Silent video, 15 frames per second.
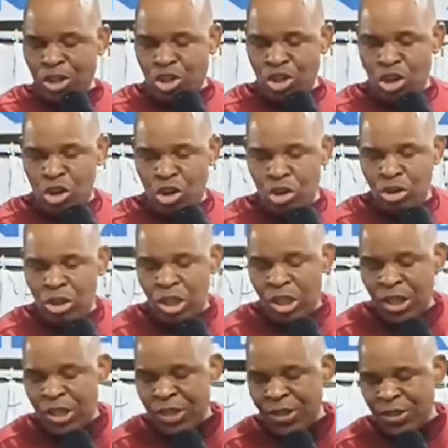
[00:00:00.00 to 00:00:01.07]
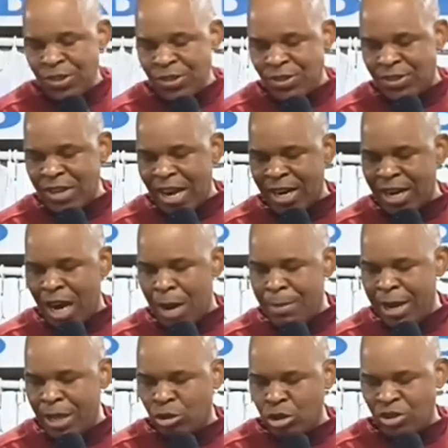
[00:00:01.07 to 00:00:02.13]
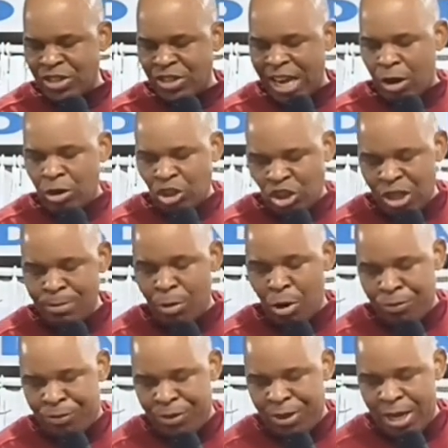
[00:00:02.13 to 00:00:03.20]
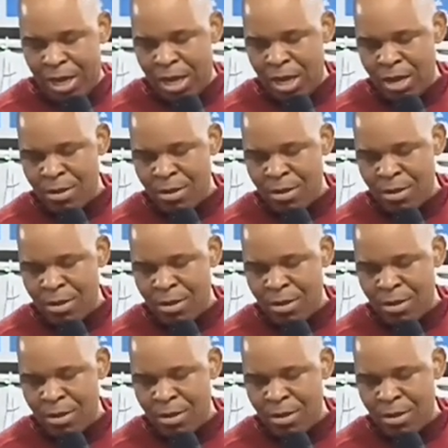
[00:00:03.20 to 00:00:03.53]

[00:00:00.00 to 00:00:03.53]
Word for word: to I mean to Second Timothy